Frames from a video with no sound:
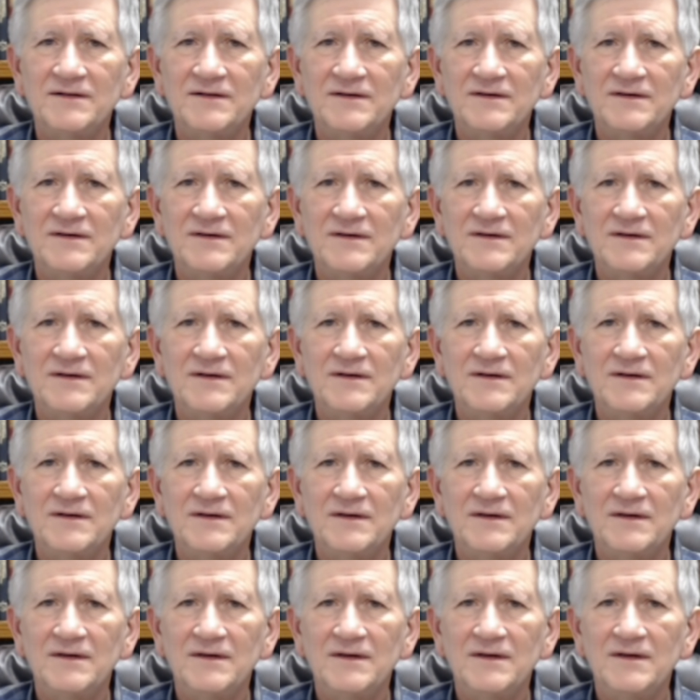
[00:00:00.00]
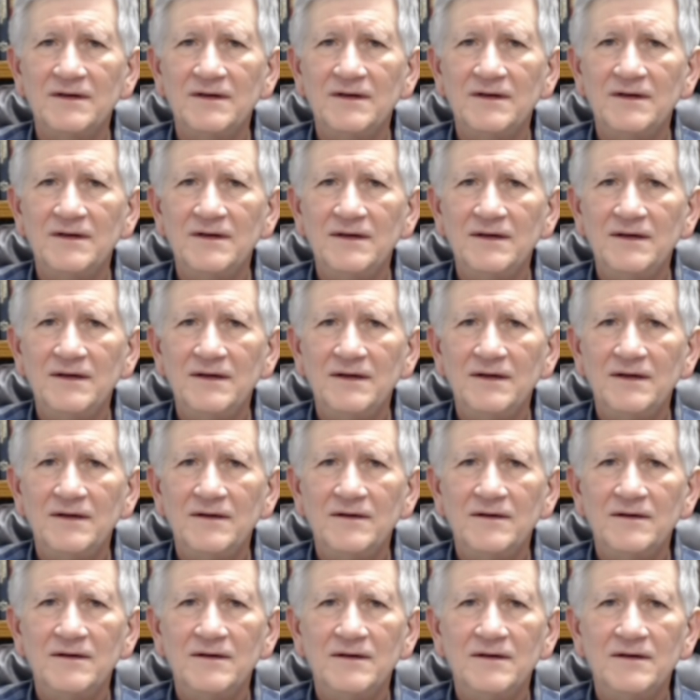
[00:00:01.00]

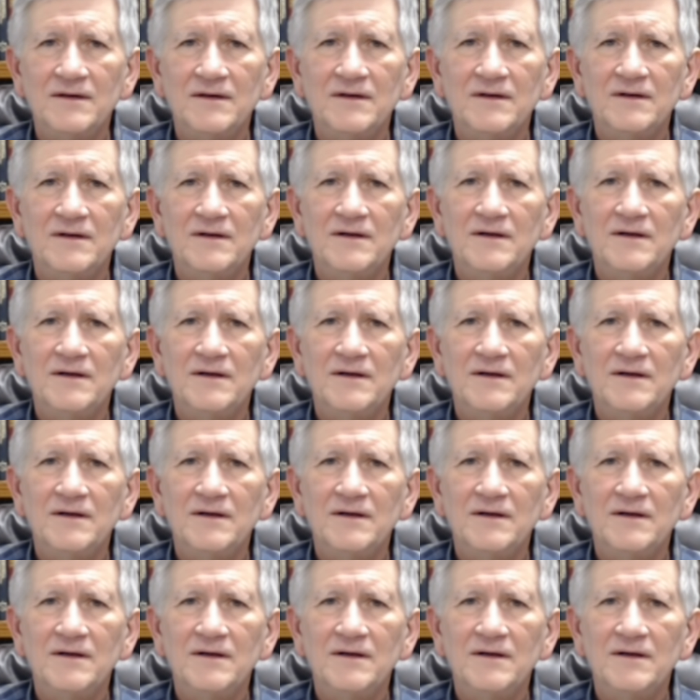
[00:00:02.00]
Nobody speaks.